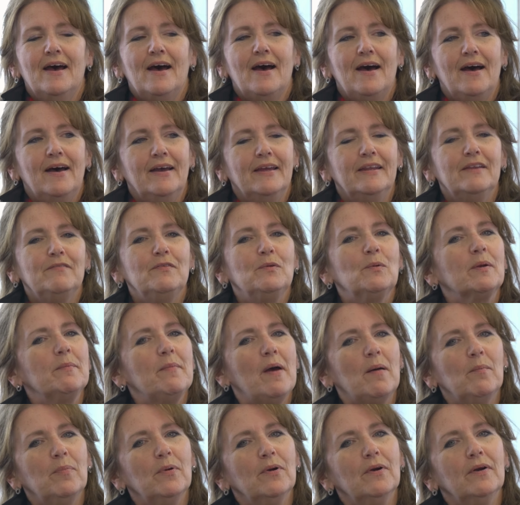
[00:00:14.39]
And if you
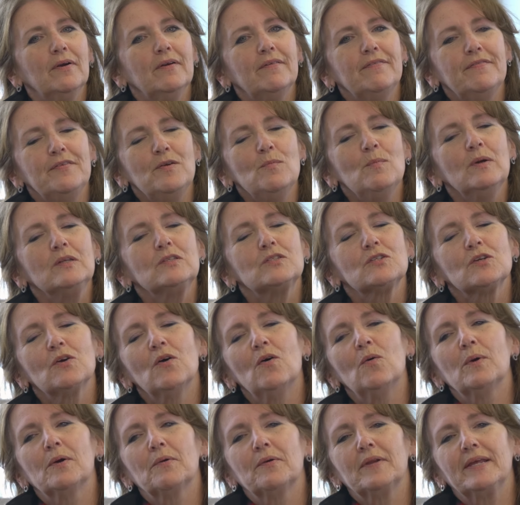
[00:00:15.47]
remember, a few months
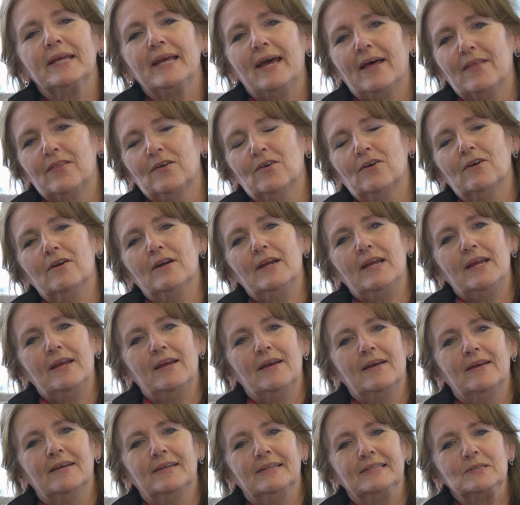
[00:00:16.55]
ago, we were together
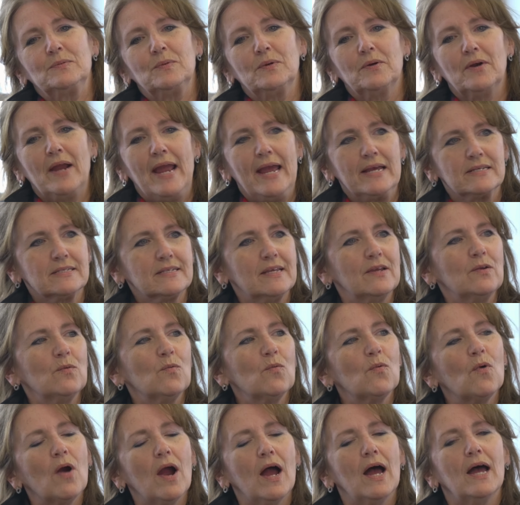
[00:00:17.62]
and we were asking
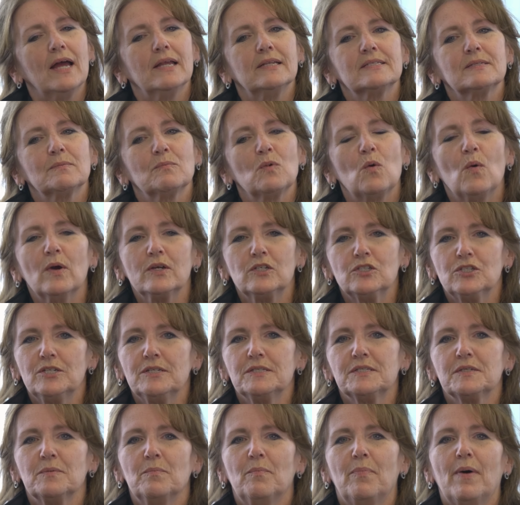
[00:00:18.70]
Ron some
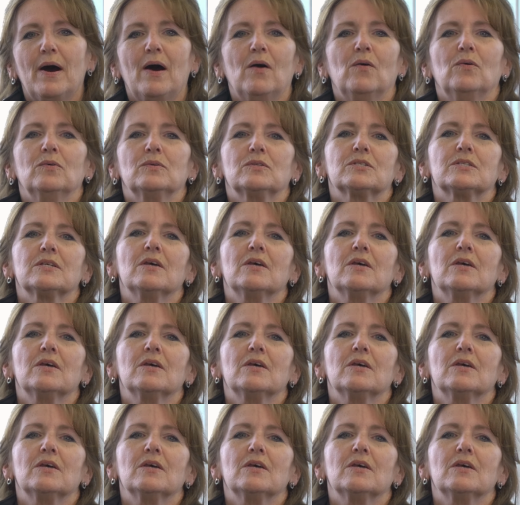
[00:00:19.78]
questions about